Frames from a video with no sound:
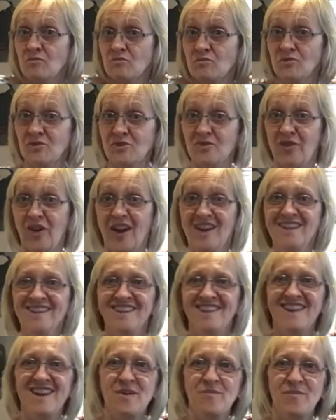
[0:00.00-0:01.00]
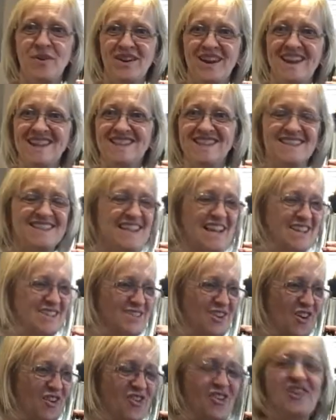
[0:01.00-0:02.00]
It's fine, but let's just now
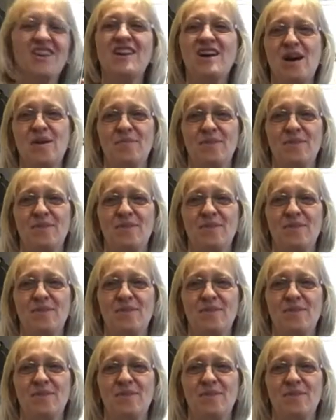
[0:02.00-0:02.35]
start on an up.